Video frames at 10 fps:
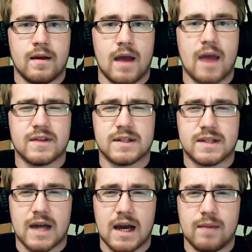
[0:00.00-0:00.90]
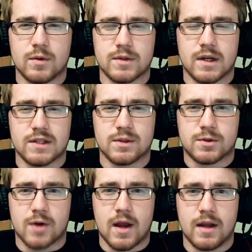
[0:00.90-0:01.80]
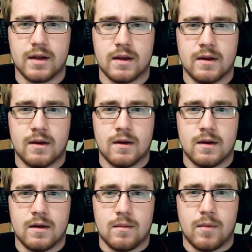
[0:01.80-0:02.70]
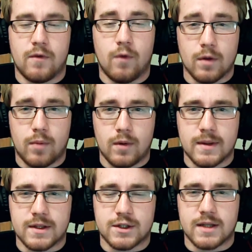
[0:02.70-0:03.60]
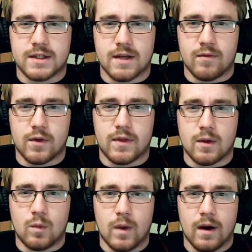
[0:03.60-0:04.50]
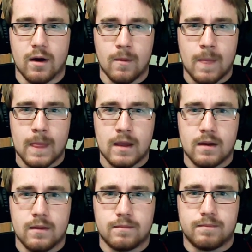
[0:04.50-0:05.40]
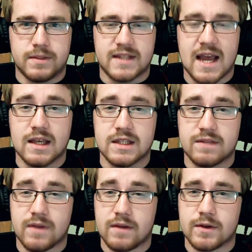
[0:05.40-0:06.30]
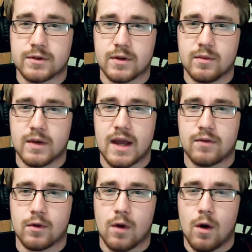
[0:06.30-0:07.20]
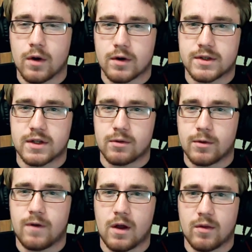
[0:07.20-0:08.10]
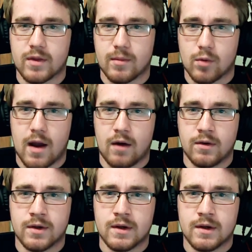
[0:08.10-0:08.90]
At this time, there was also a trend, before Napoleon changed everything, where battalions of infantry would have their own artillery following them around,